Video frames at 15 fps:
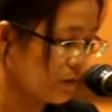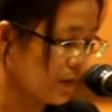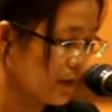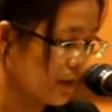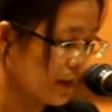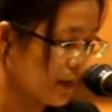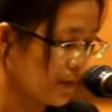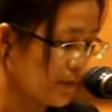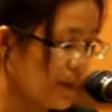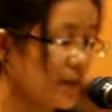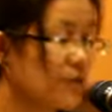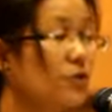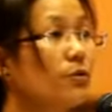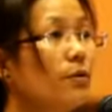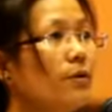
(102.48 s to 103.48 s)
did
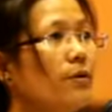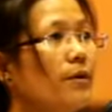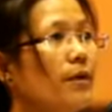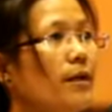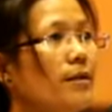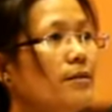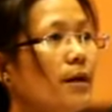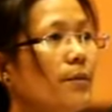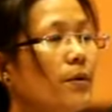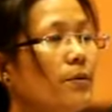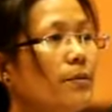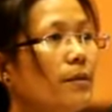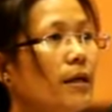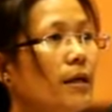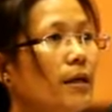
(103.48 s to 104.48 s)
not
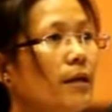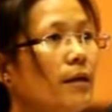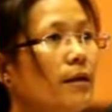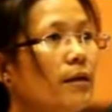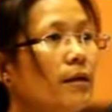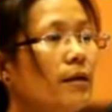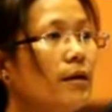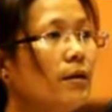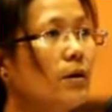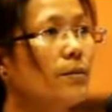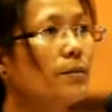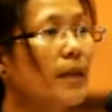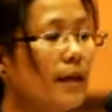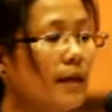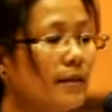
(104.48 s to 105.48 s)
receive living
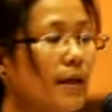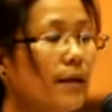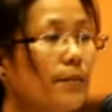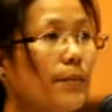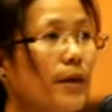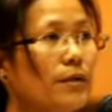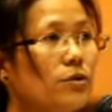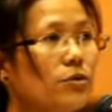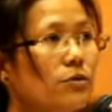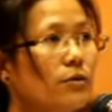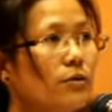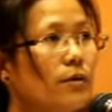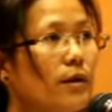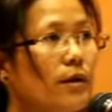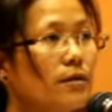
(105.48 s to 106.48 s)
wage, not
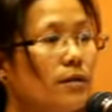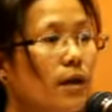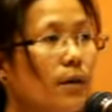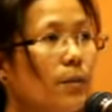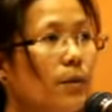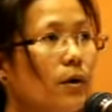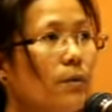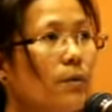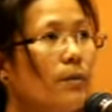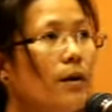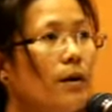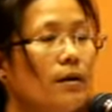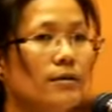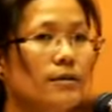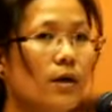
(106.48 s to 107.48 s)
even living
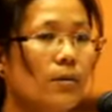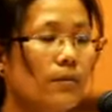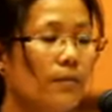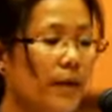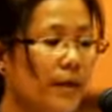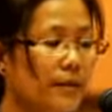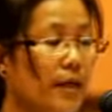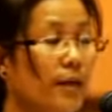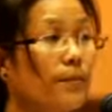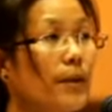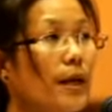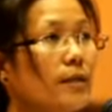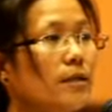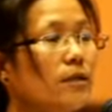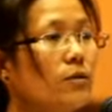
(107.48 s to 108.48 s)
wage, but
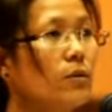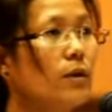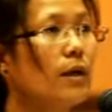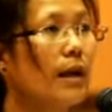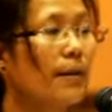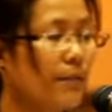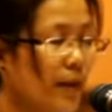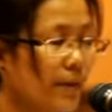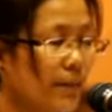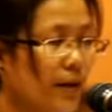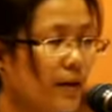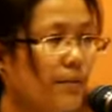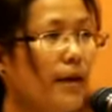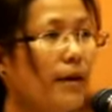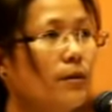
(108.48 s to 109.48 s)
even
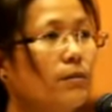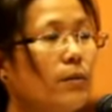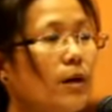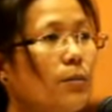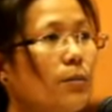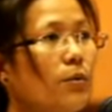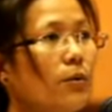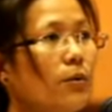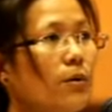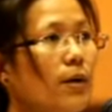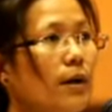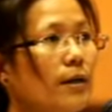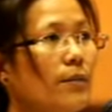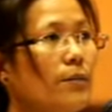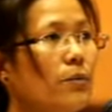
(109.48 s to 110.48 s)
their minimum
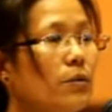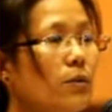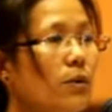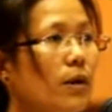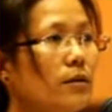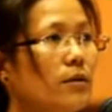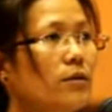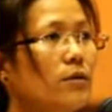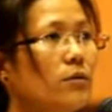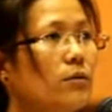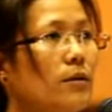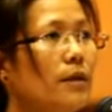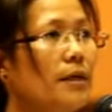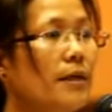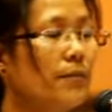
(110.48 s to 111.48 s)
wage they
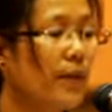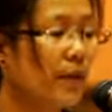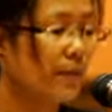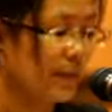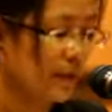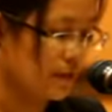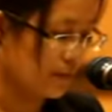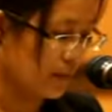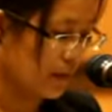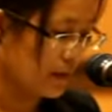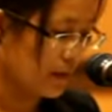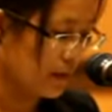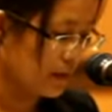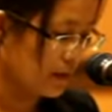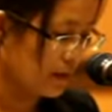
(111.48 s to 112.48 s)
receive currently